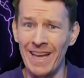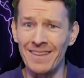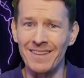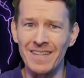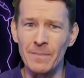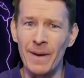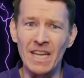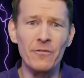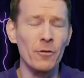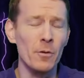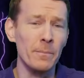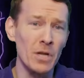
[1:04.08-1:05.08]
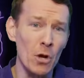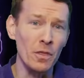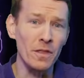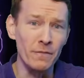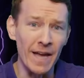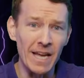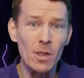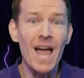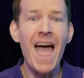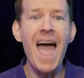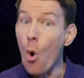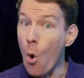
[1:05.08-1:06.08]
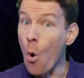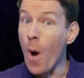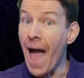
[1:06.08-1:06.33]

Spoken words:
entity buddy from beyond the veil, or